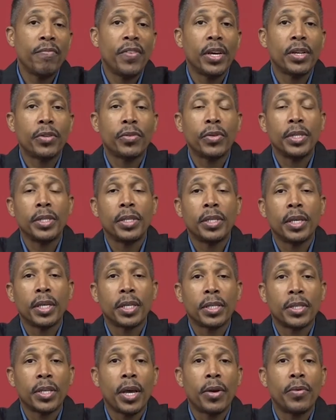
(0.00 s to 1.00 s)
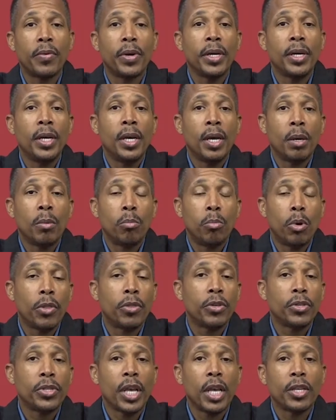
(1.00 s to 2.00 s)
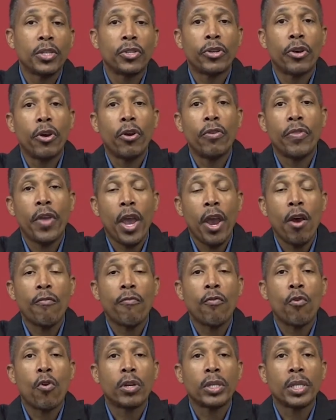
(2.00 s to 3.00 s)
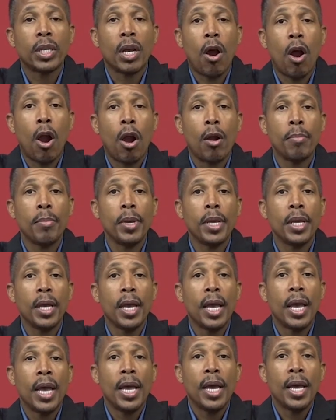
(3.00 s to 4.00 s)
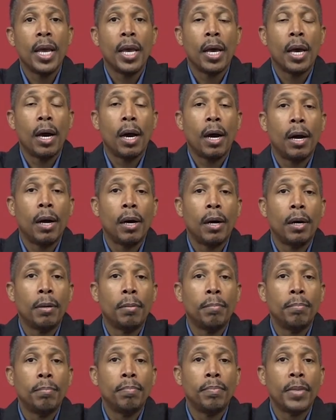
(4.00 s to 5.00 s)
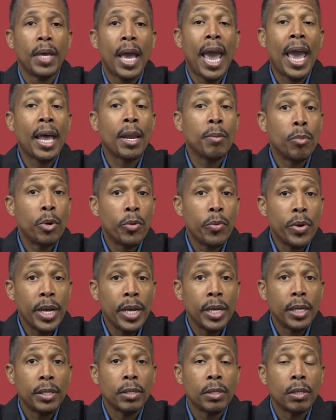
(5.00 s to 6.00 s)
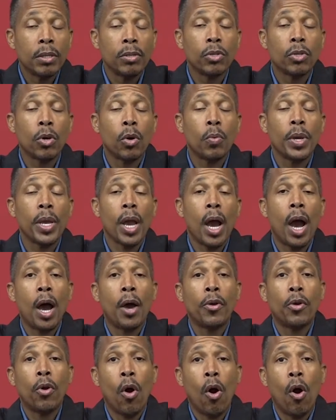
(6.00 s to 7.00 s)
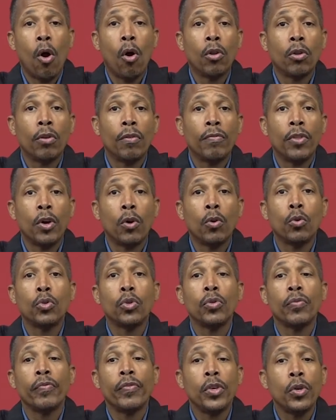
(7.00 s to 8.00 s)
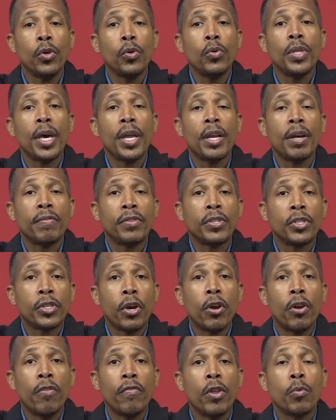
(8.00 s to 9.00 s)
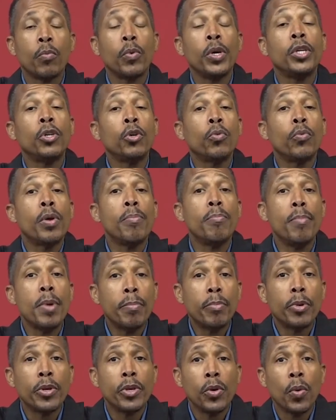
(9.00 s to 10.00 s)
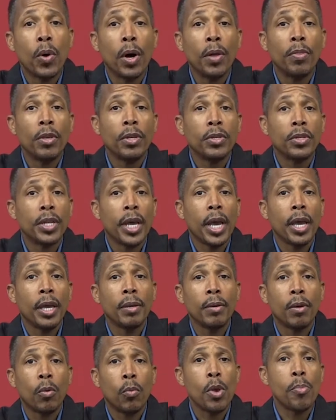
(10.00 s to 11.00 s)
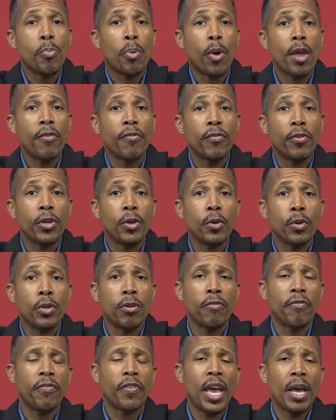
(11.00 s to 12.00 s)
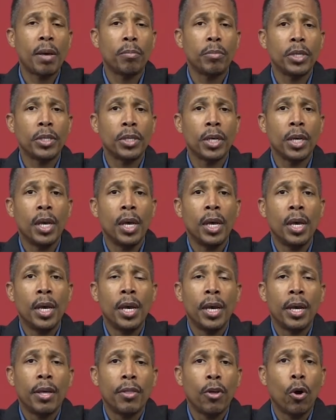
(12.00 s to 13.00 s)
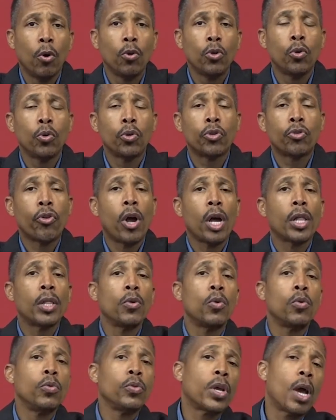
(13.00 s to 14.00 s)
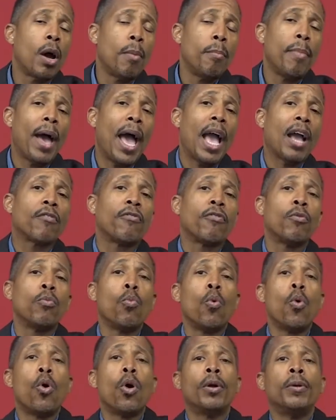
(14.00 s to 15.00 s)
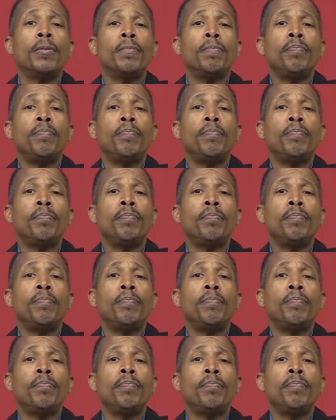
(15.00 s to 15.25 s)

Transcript: veterans, et cetera, brothers that served Air Force, Army, um, and Marines. And so we honor all of those of you that have served. And we do remember you on this day. We pray for you and your families. Those who are struggling, who's come back from war,